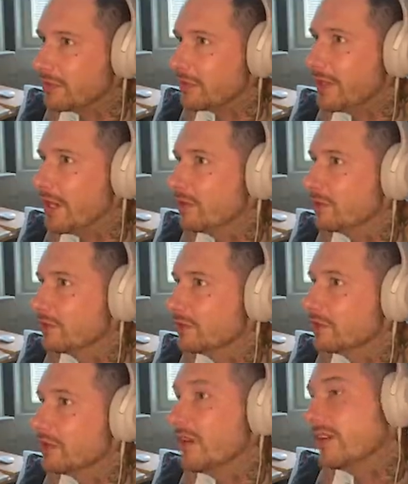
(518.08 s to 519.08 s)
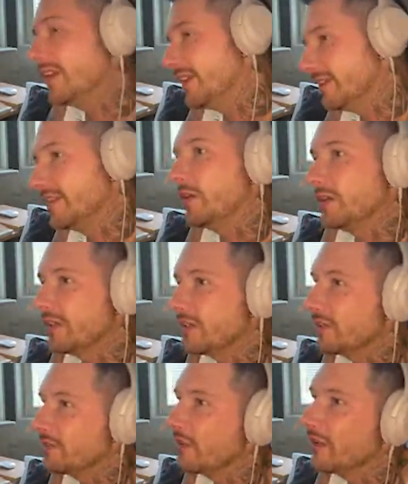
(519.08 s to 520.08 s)
from now. Oh, now they
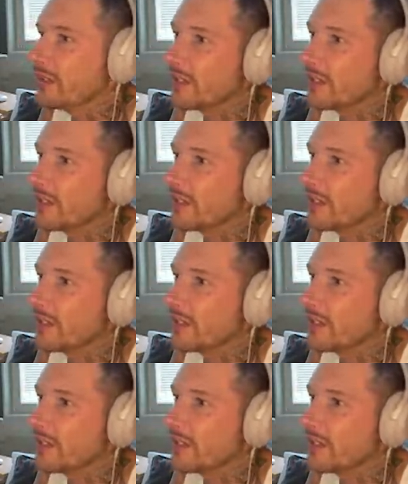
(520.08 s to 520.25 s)
start falling.